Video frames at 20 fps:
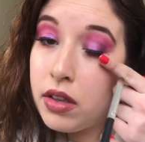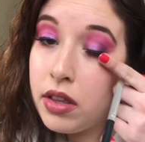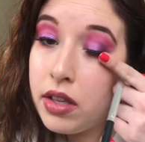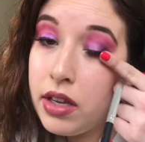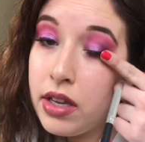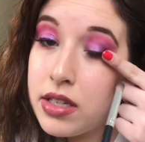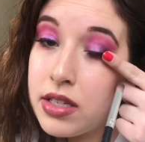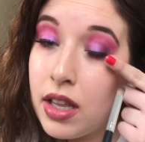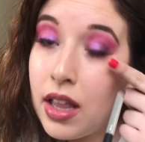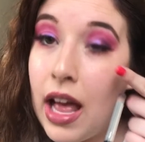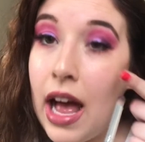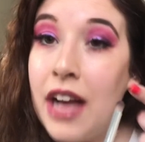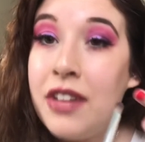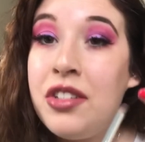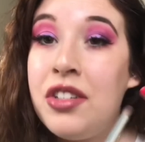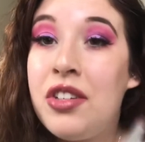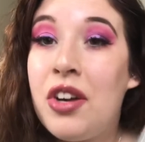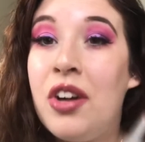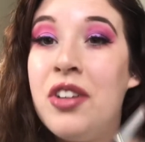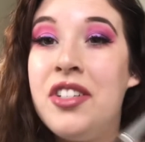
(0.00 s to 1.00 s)
These
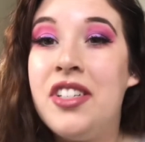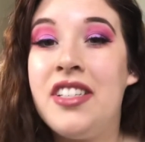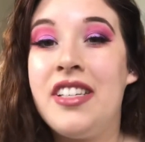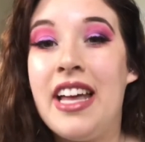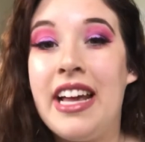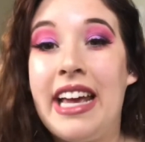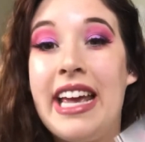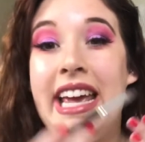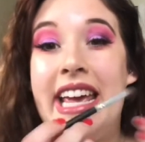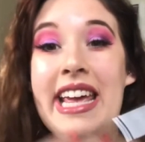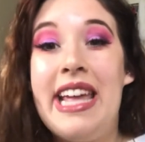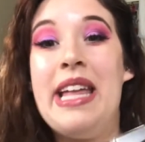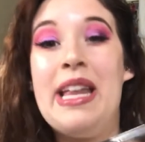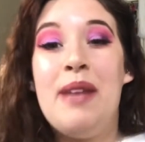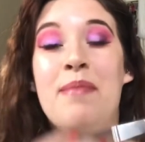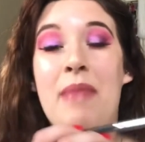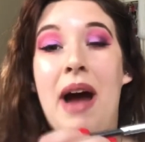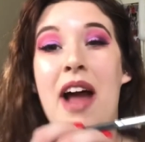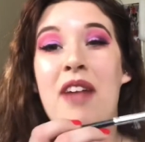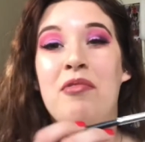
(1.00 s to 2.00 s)
lashes are just like
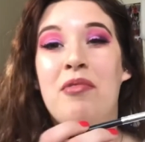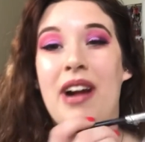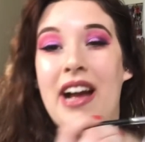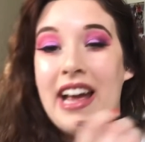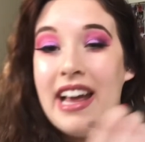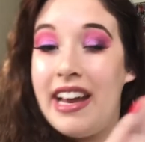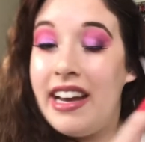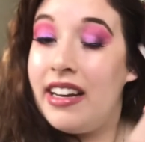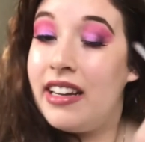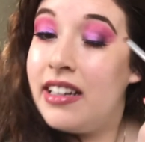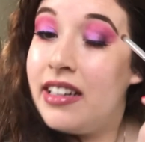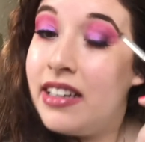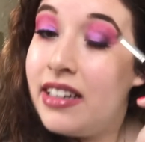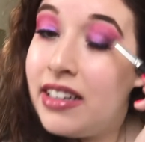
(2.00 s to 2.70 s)
in my way.